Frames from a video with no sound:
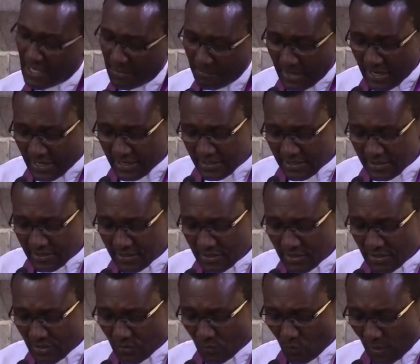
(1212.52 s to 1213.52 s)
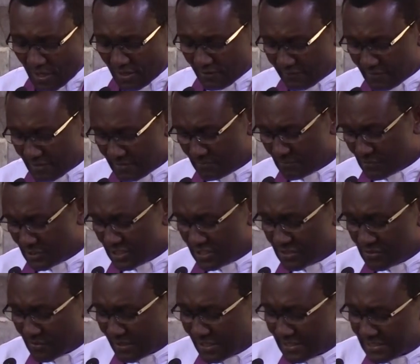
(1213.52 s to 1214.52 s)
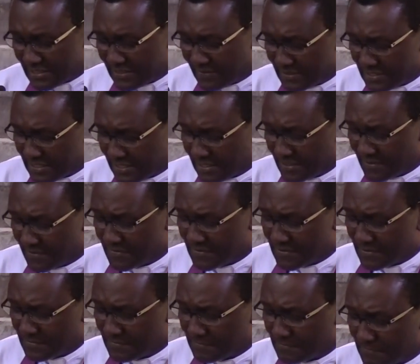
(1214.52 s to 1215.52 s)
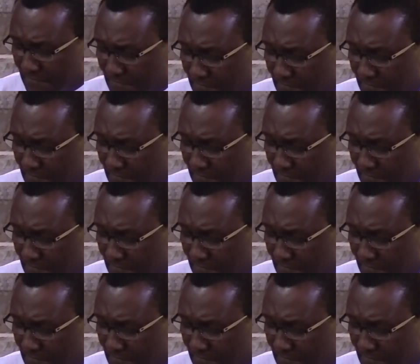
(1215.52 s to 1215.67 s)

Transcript: Am I one of them? We need to ask ourselves.